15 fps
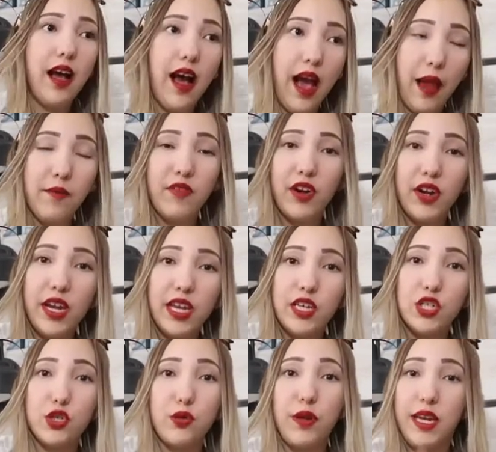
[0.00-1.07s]
I'm very
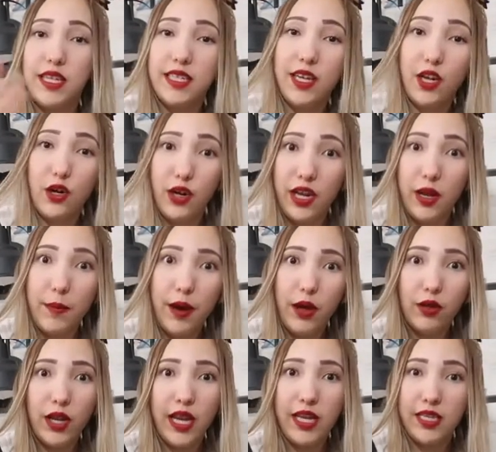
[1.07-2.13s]
intrigued in learning about
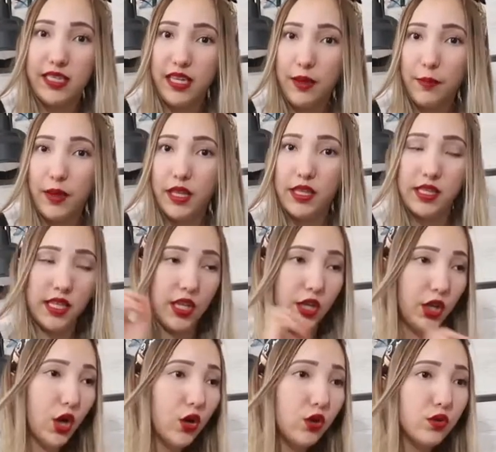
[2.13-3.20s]
like demons and
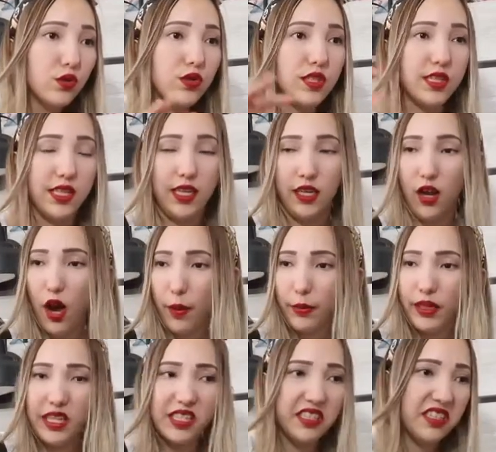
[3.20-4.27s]
ghosts and
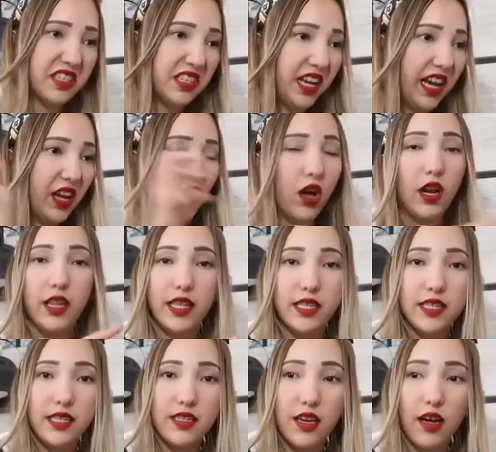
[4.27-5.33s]
goblins and like all of this
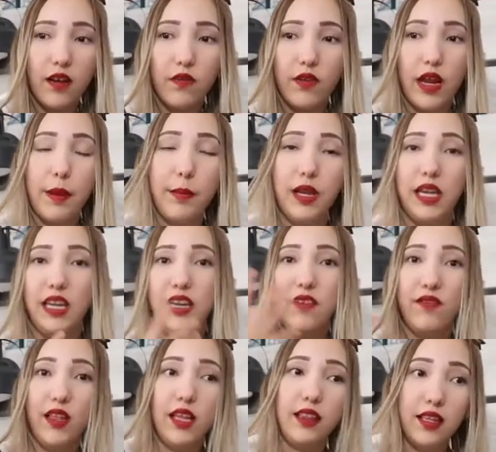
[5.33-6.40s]
stuff, and I believe
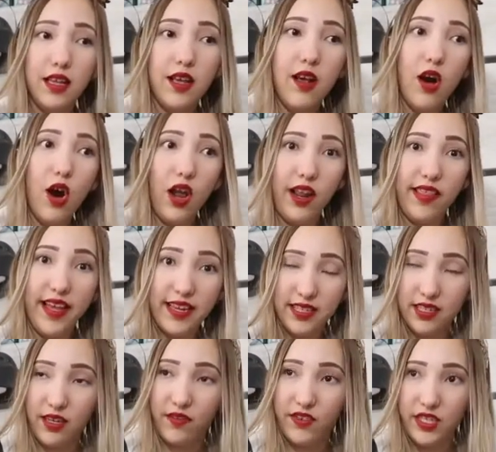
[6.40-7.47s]
that all of that
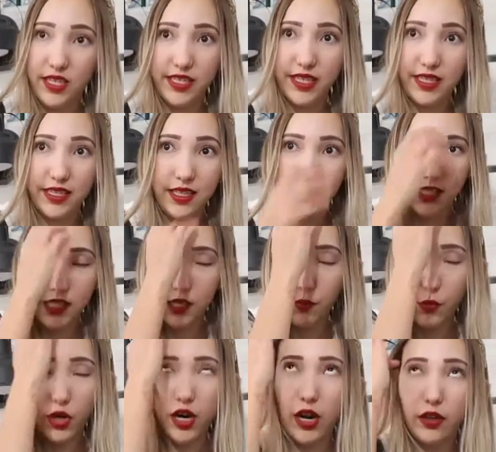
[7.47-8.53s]
stuff does exist
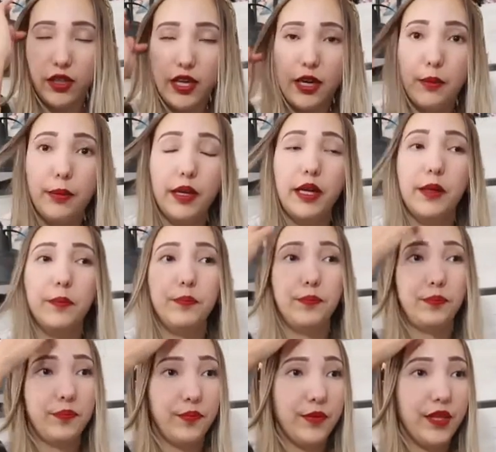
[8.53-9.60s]
somewhere out there, but
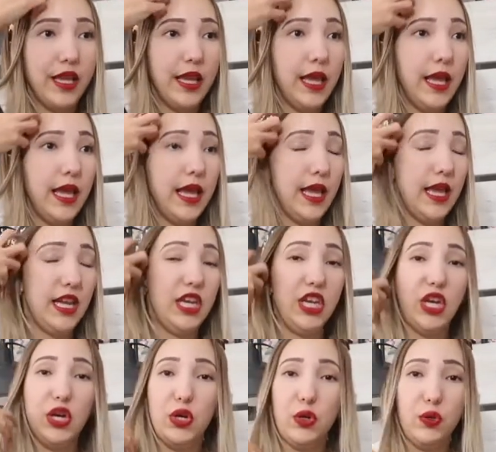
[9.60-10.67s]

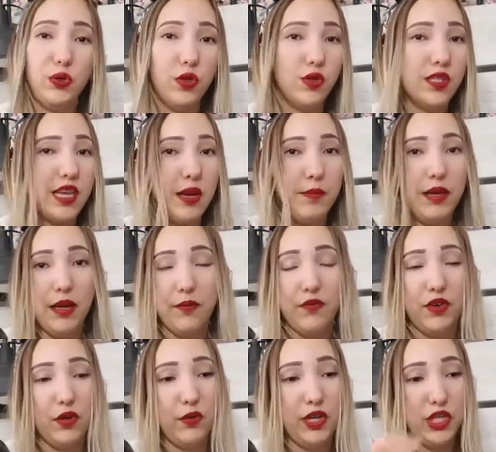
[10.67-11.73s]
no, don't sign me up for
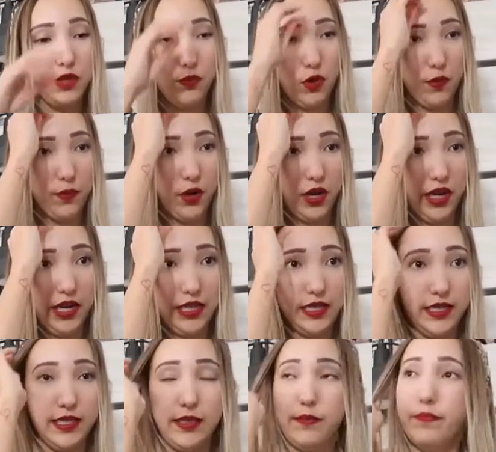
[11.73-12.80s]
a Ouija board party,
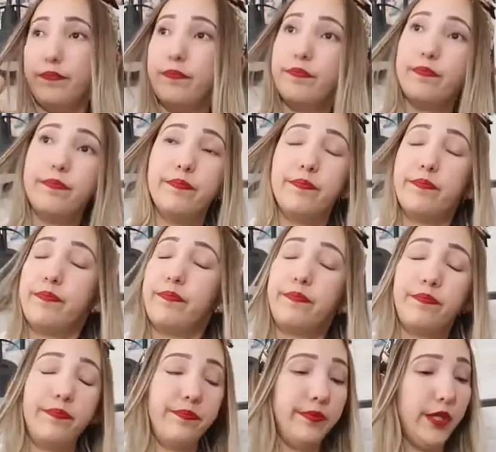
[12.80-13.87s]
because
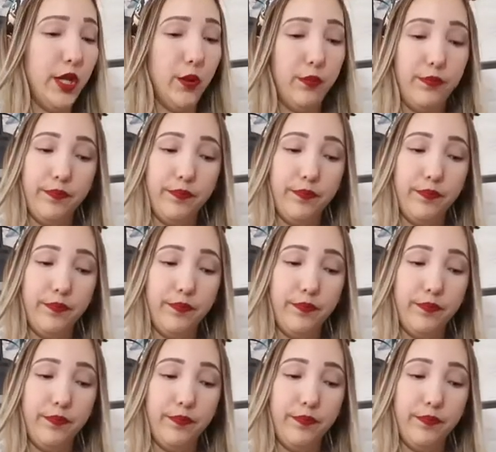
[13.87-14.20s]
nope.